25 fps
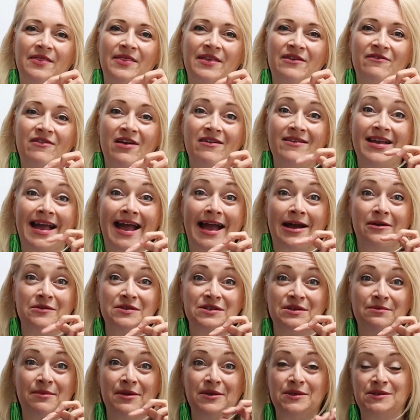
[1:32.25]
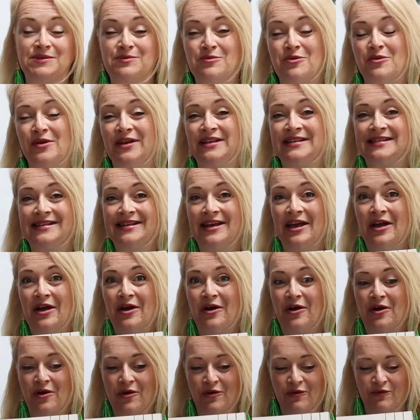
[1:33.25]
the very outermost point
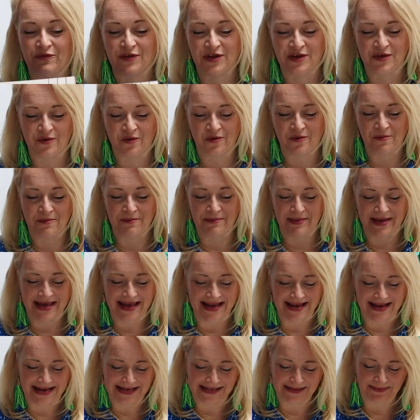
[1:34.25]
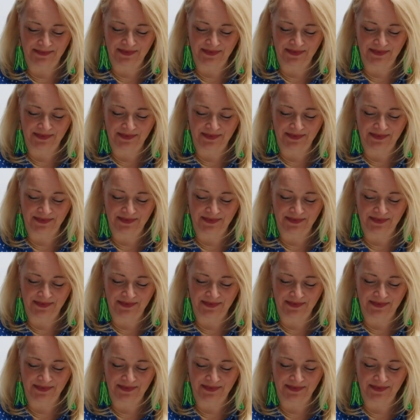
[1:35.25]
of your bead.